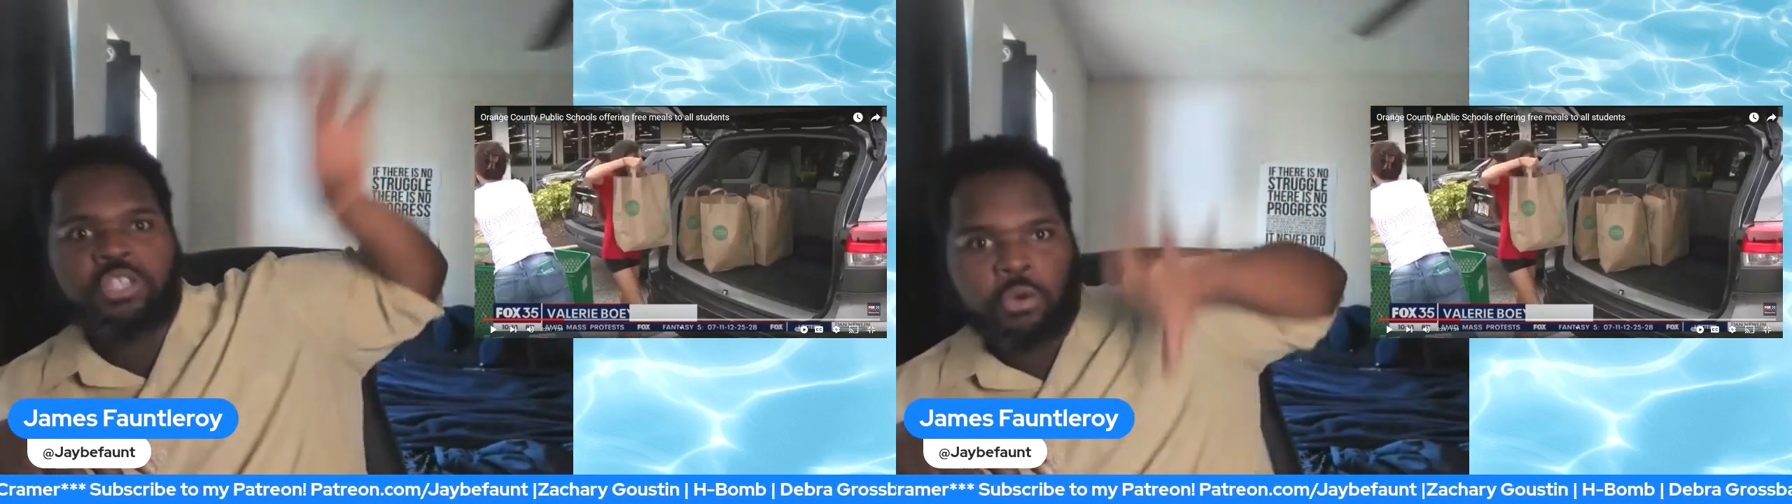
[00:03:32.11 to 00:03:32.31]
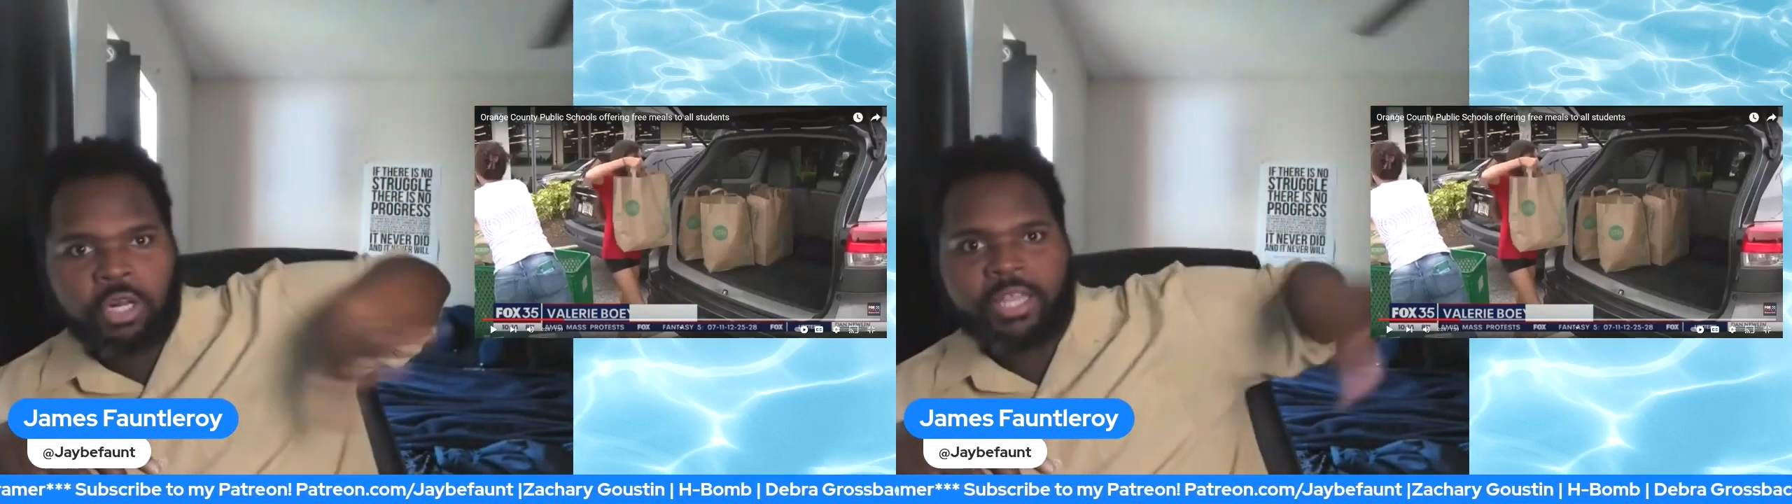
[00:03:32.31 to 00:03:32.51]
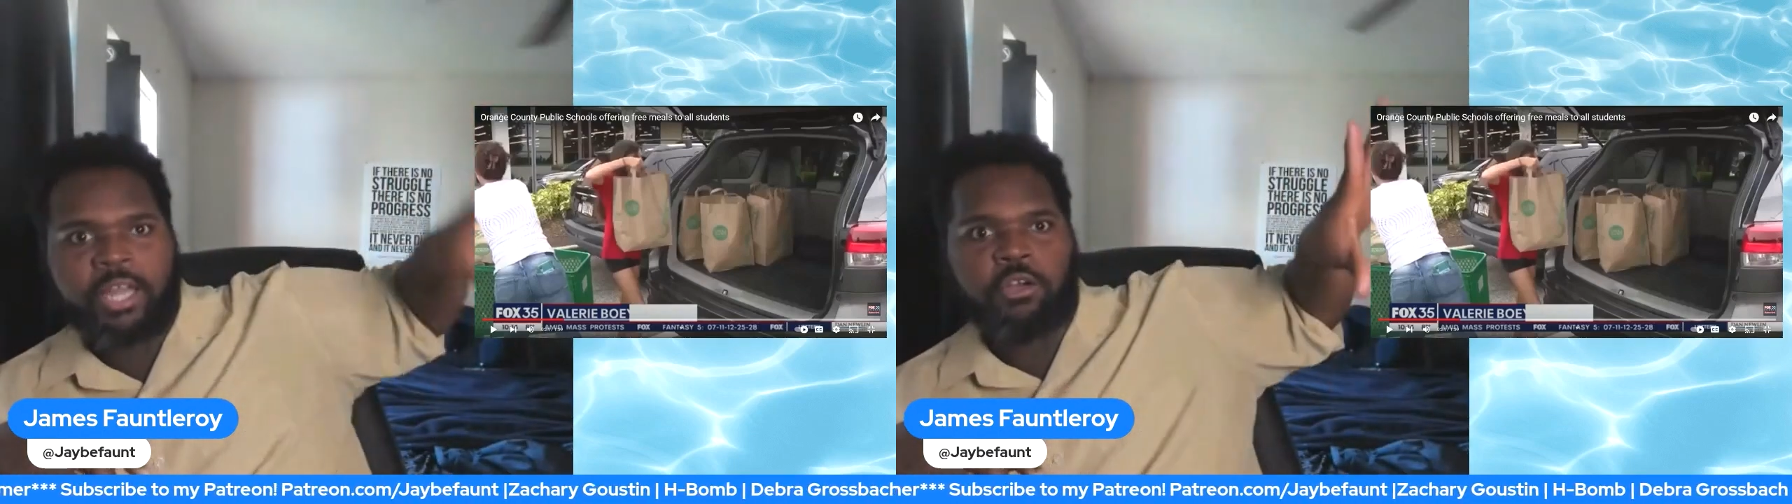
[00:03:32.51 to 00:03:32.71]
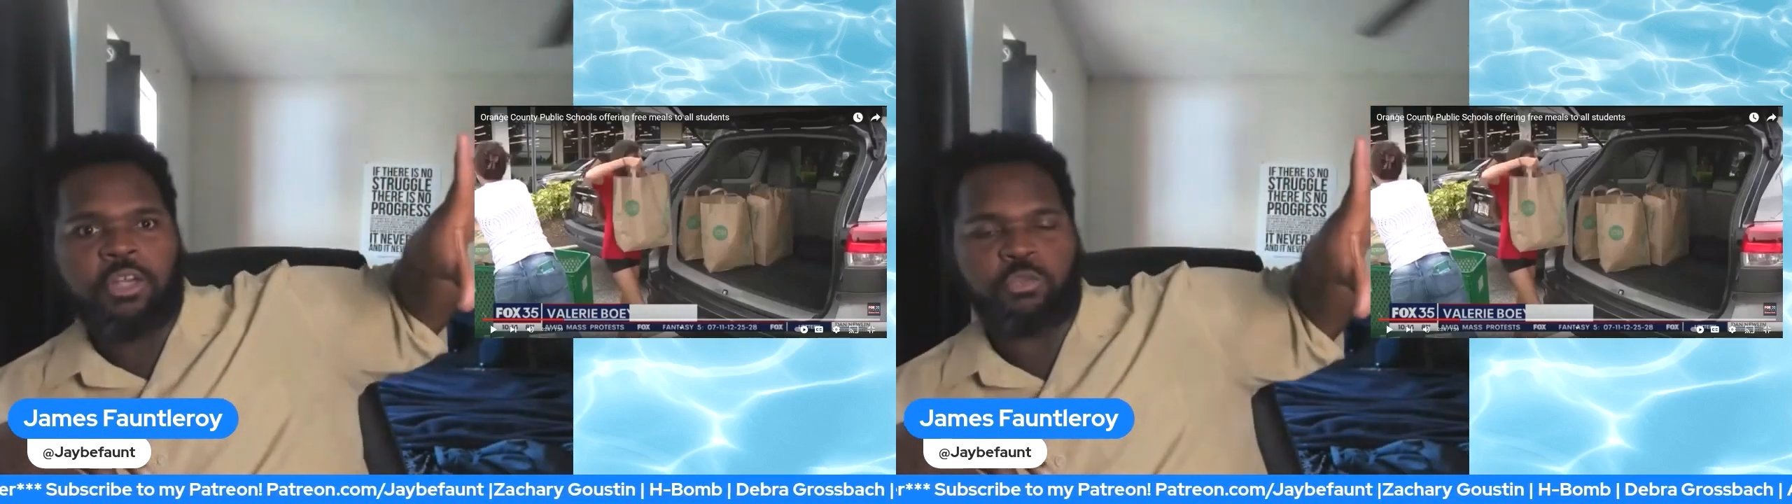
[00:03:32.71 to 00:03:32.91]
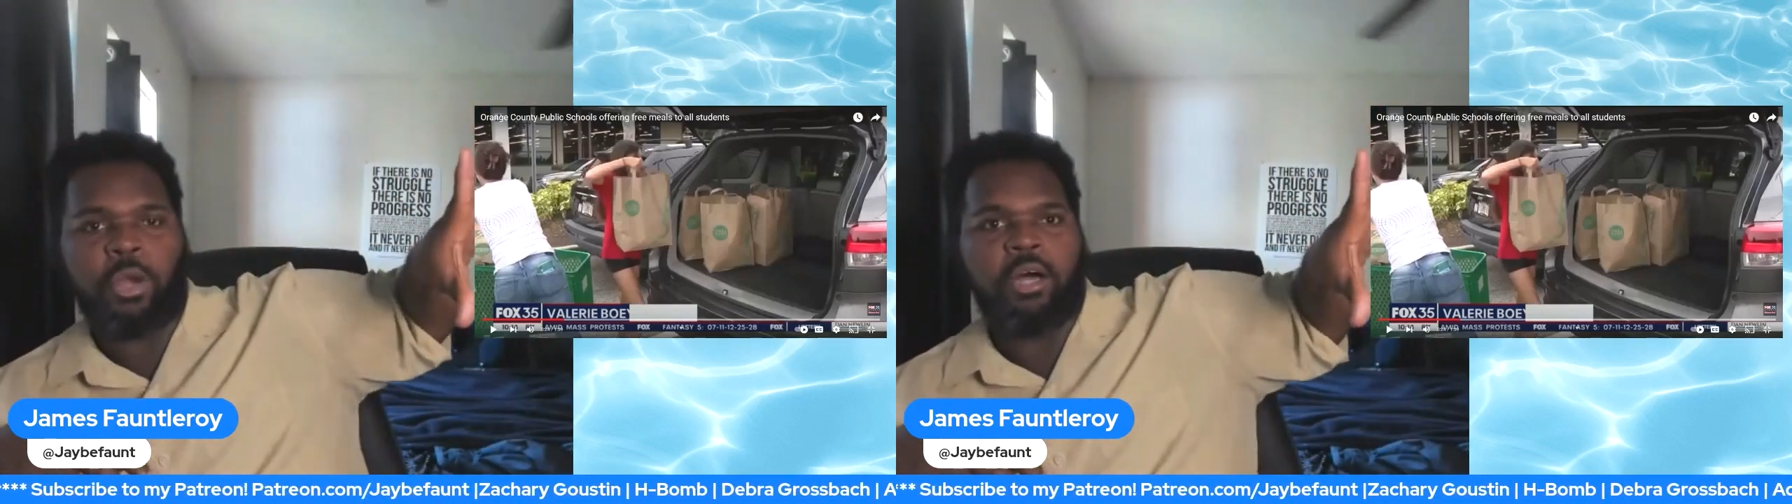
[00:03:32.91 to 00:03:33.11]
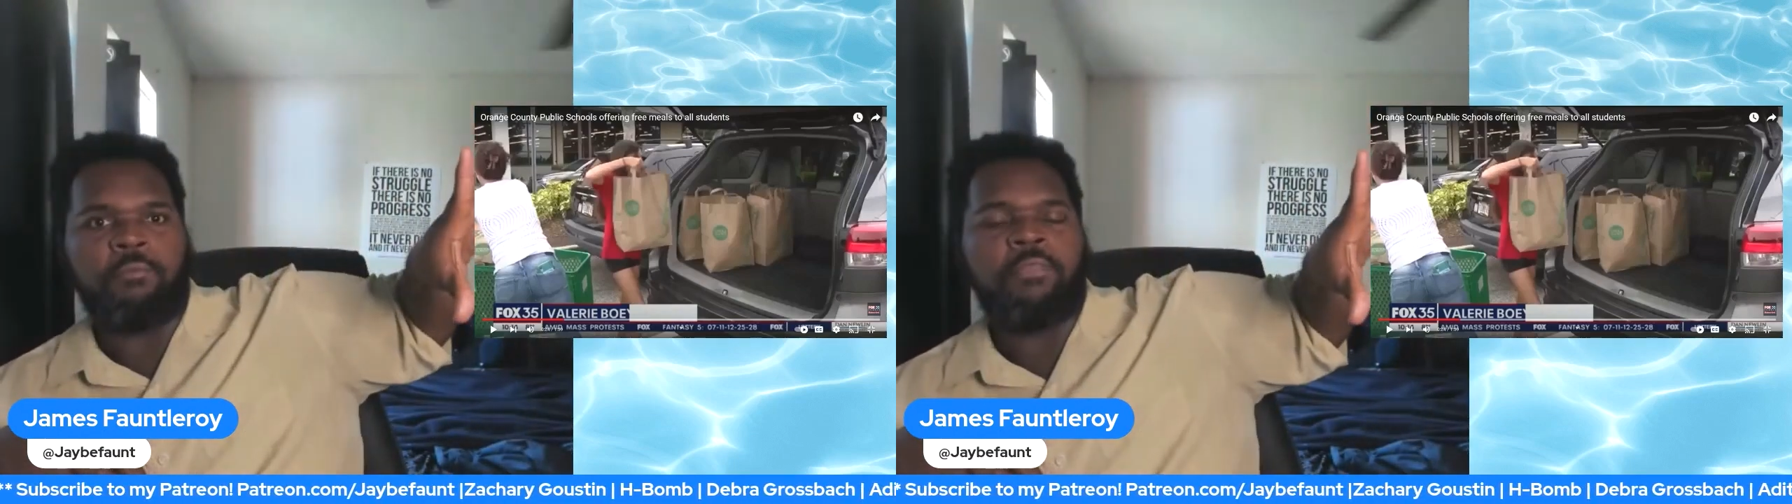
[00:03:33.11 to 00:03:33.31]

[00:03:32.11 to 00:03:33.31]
in Orlando as well.